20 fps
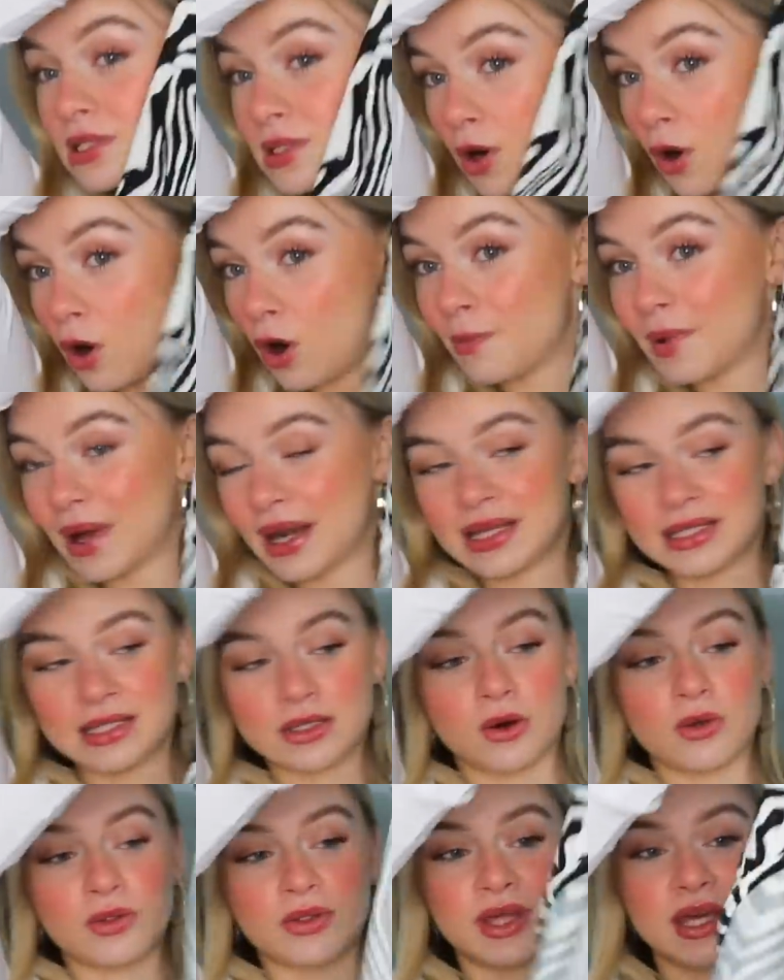top and it's
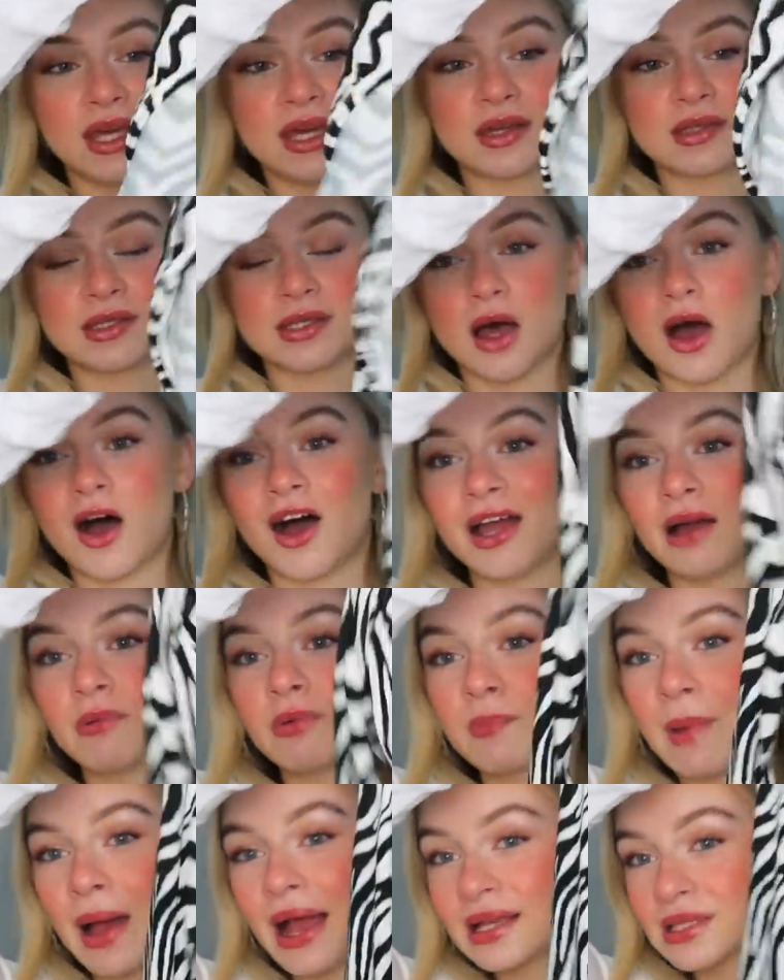got the tie
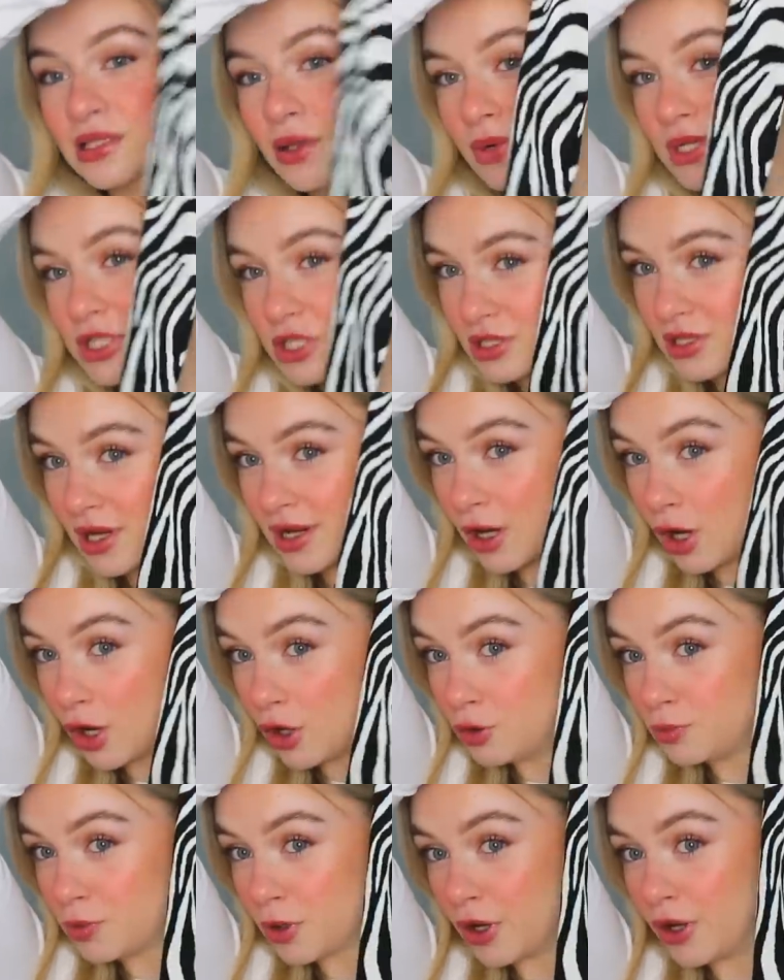up back so it's just like
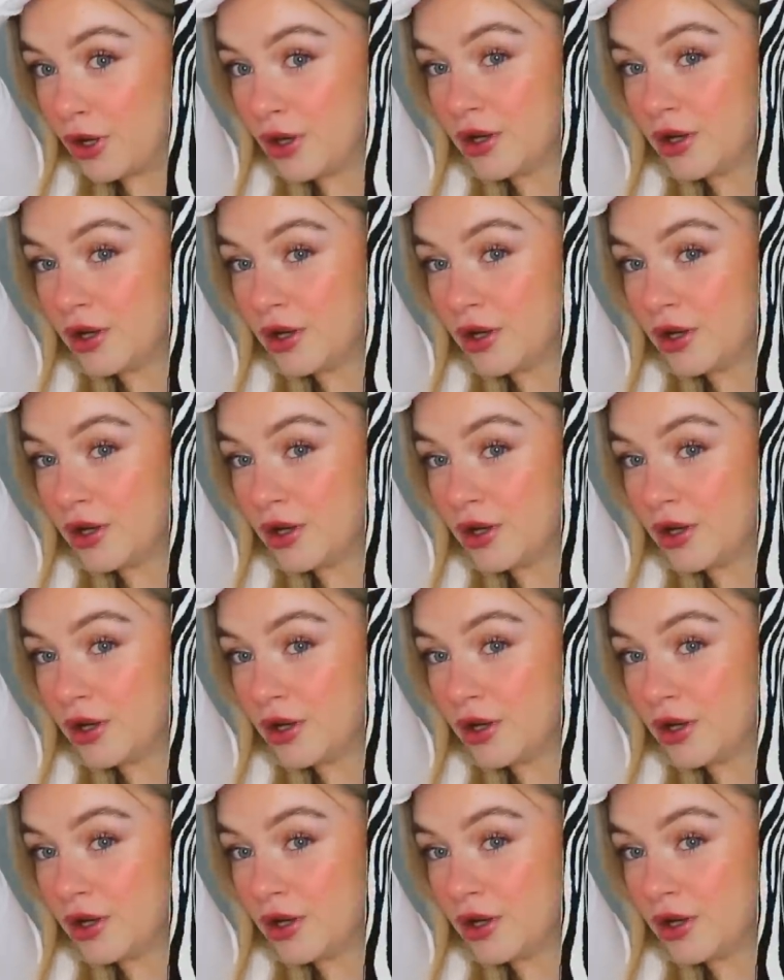open.